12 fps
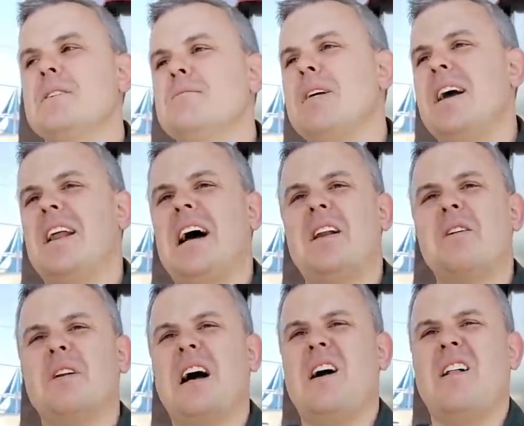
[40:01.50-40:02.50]
Man,
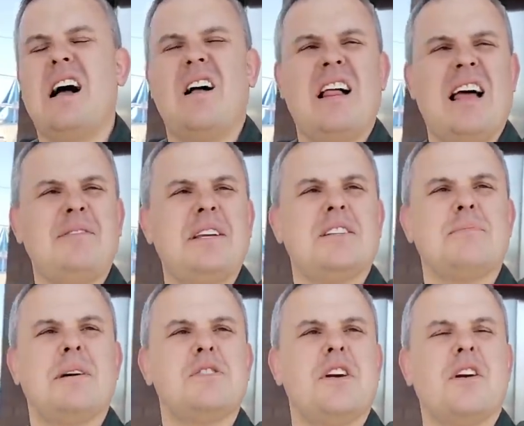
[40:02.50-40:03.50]
I'll have to ask
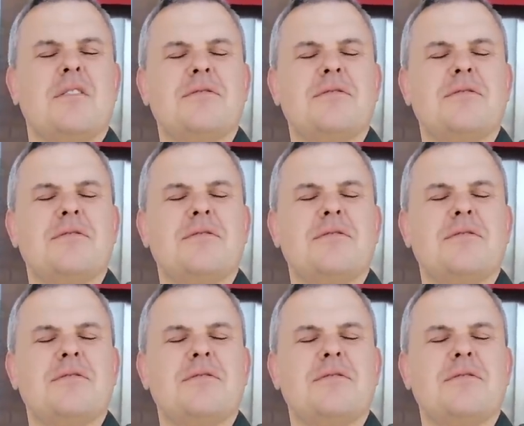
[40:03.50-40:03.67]
my sheriff.